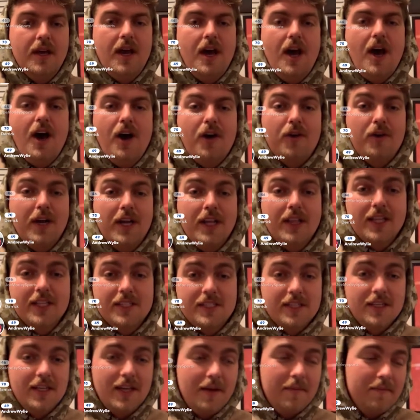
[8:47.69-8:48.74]
All right,
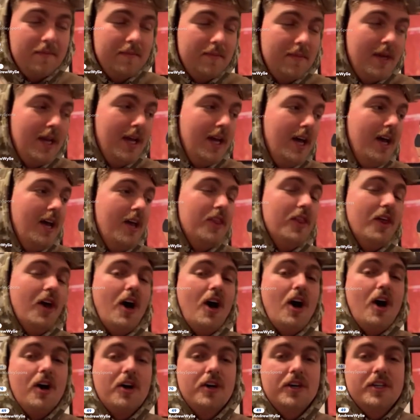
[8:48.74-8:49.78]
listen up. The
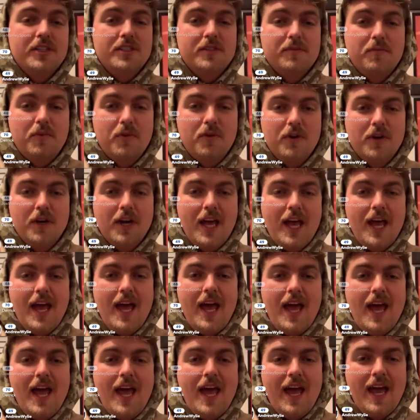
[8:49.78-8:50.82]
hardest sport
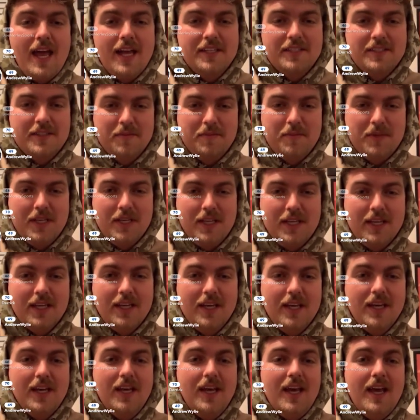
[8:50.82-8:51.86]
has to be
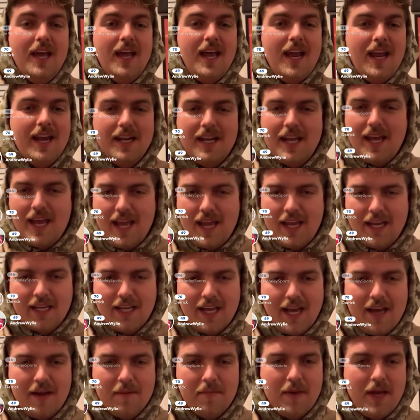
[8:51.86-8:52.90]
hand-to-hand
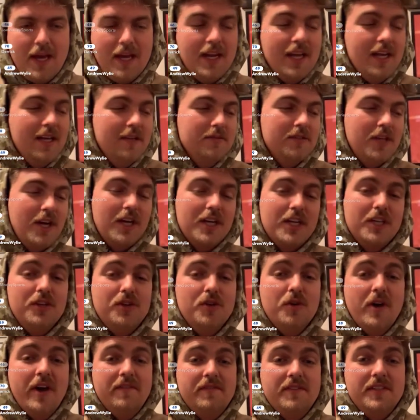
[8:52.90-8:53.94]
combat, talking
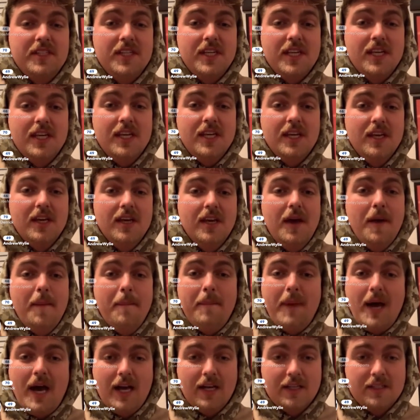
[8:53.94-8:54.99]
UFC,
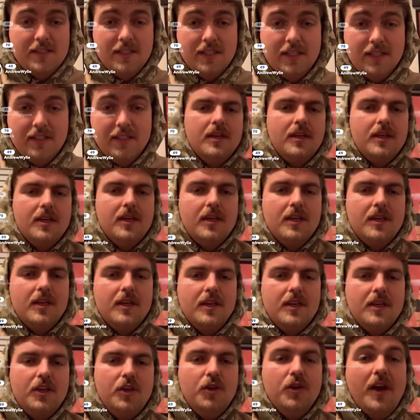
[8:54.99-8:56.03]
boxing.
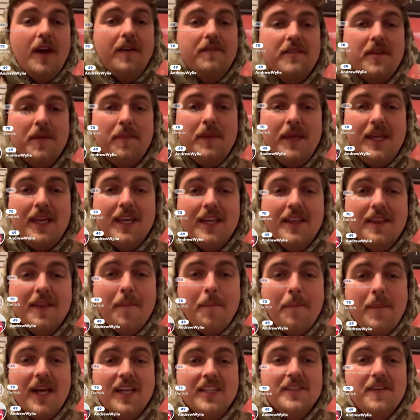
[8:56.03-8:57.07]
You have to be in the
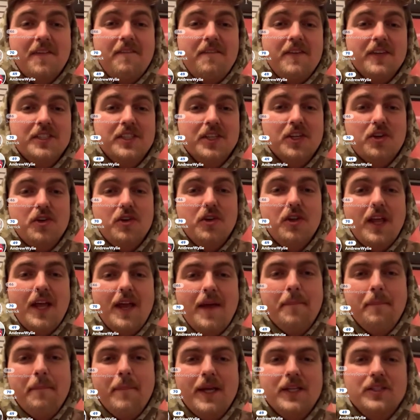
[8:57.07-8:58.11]
best physical
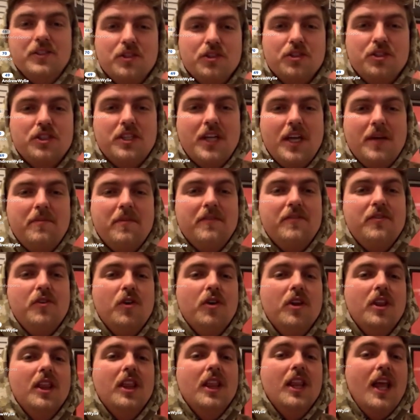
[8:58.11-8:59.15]
and mental shape of your
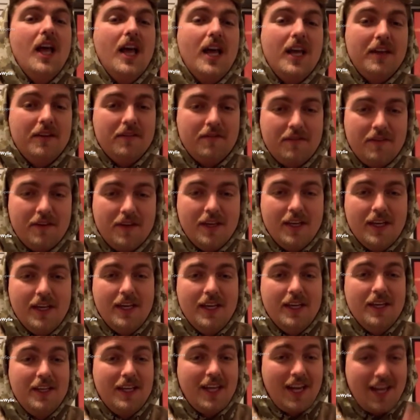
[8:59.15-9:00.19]
life.
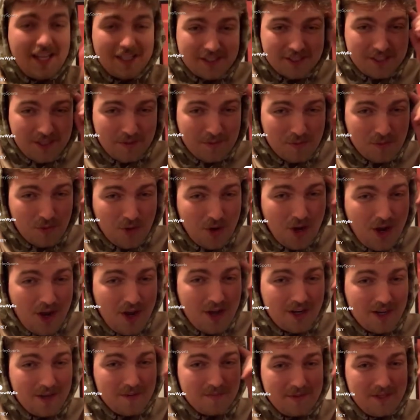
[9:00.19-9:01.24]
You gotta have something
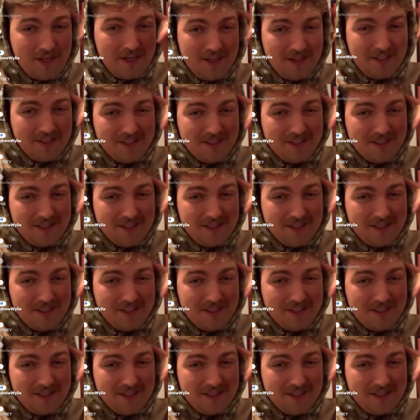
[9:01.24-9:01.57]
wrong up there.